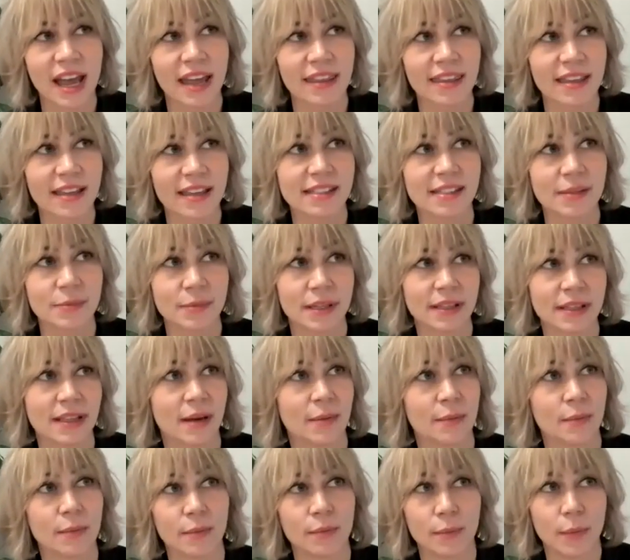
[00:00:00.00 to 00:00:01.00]
And that's something
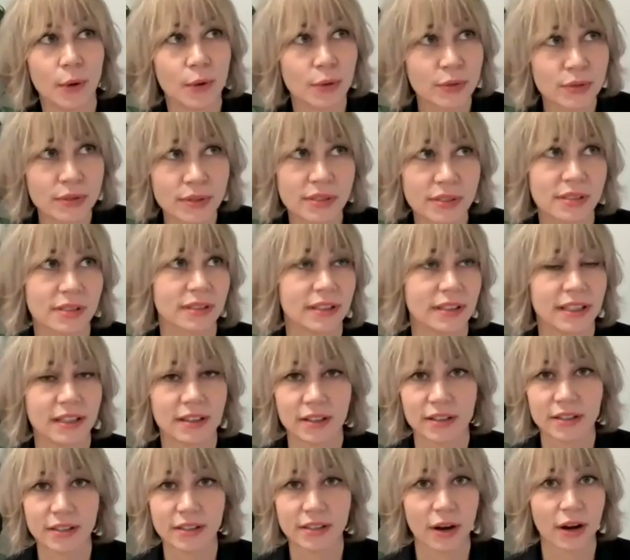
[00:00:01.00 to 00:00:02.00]
that most
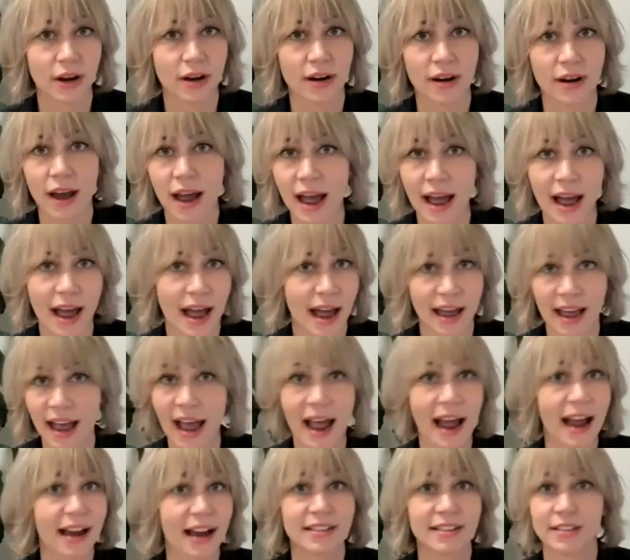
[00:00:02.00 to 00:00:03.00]
leaders are
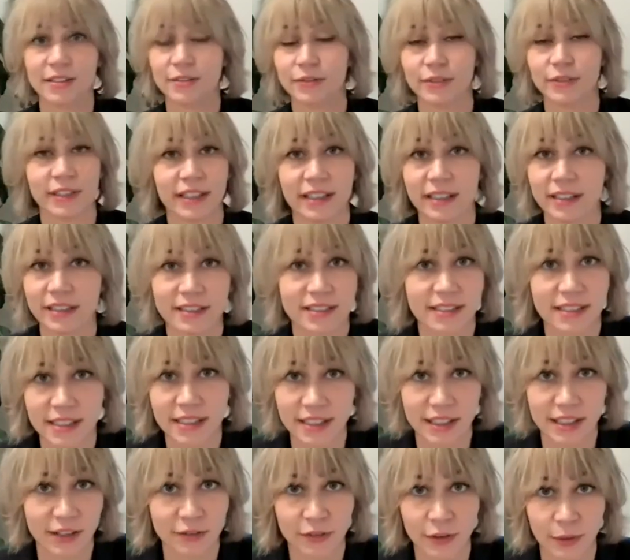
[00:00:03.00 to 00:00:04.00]
actively
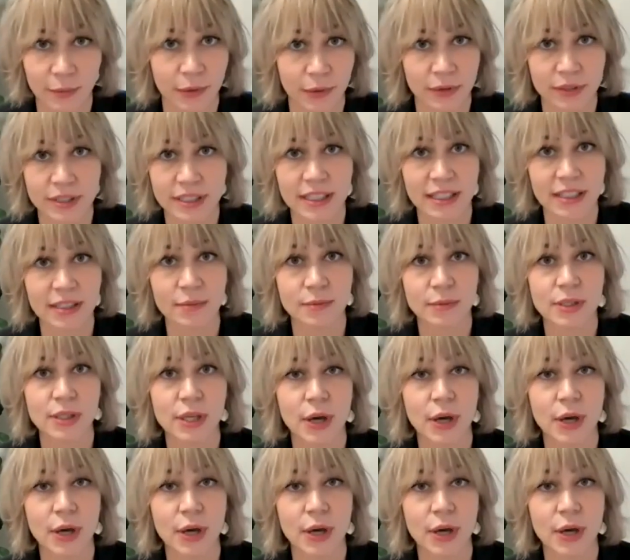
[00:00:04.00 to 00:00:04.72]
seeking from their team.